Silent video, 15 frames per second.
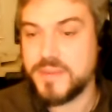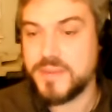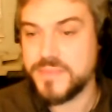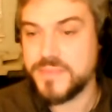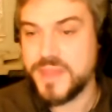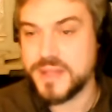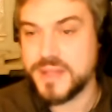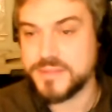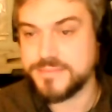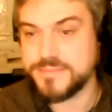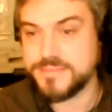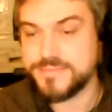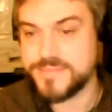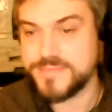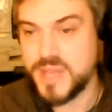
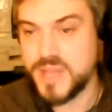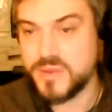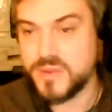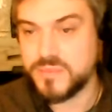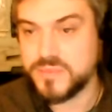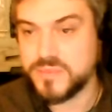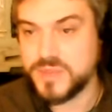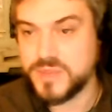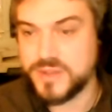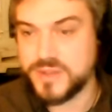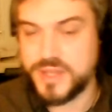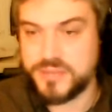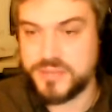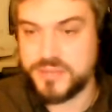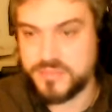then
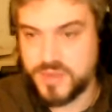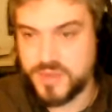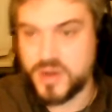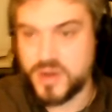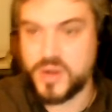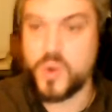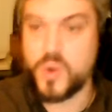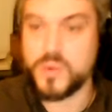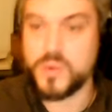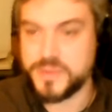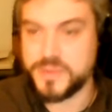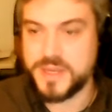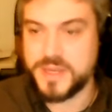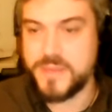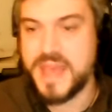our goal
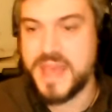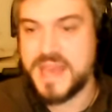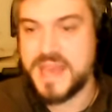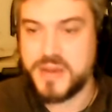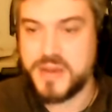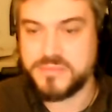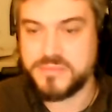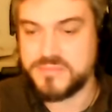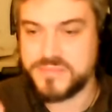would be to pay out